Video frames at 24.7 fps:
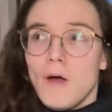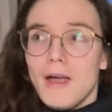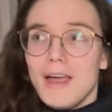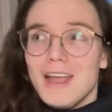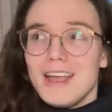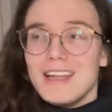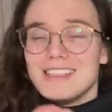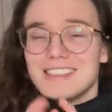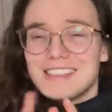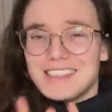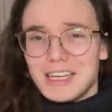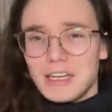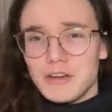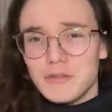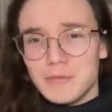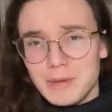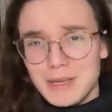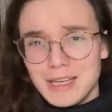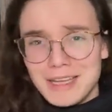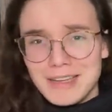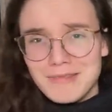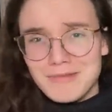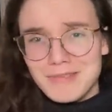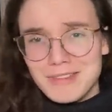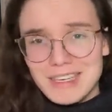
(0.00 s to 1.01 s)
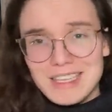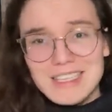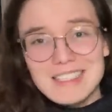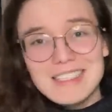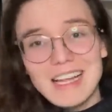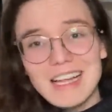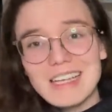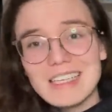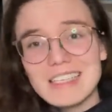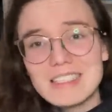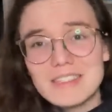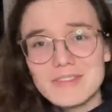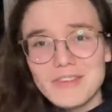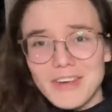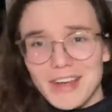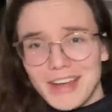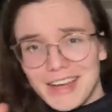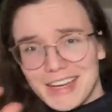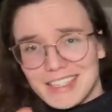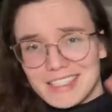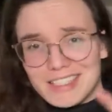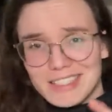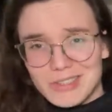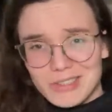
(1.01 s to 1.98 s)
instead of being really
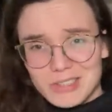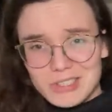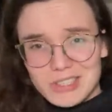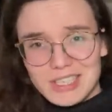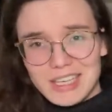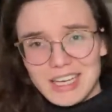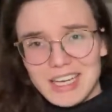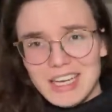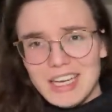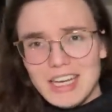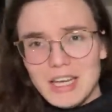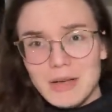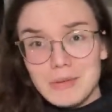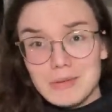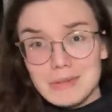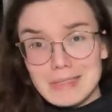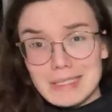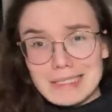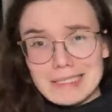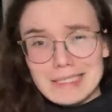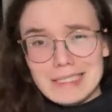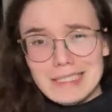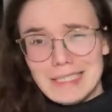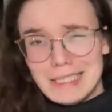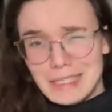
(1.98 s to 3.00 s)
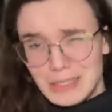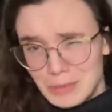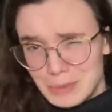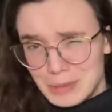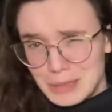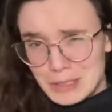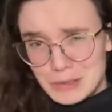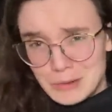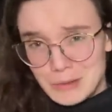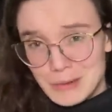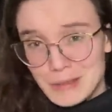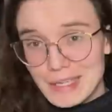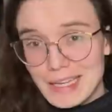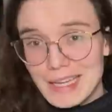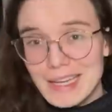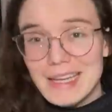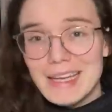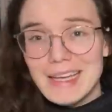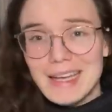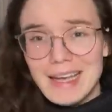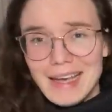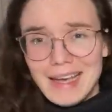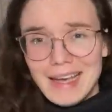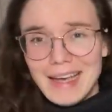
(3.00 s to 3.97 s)
satisfying slotting in, it was actually a little bit
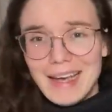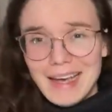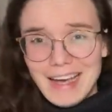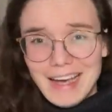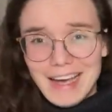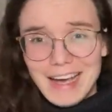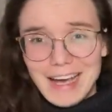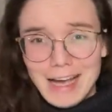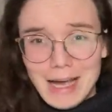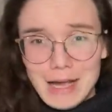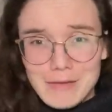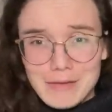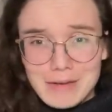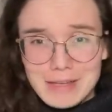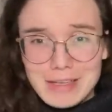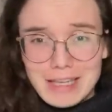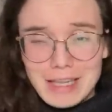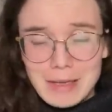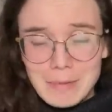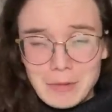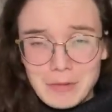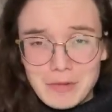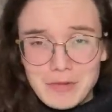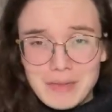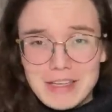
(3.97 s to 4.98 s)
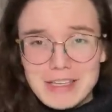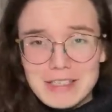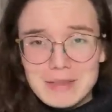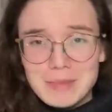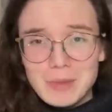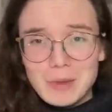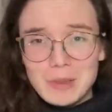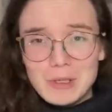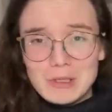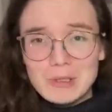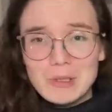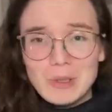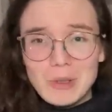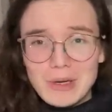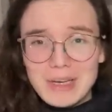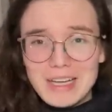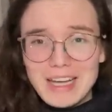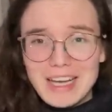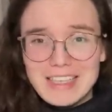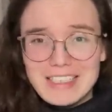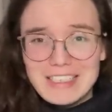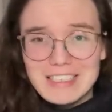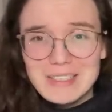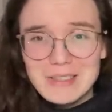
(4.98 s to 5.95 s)
tricky. I have a clip of this because Ollie
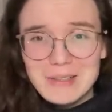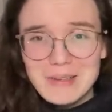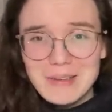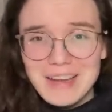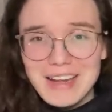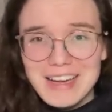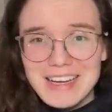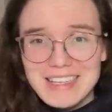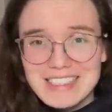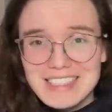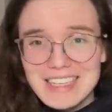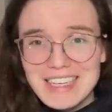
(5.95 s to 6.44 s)
had to do that.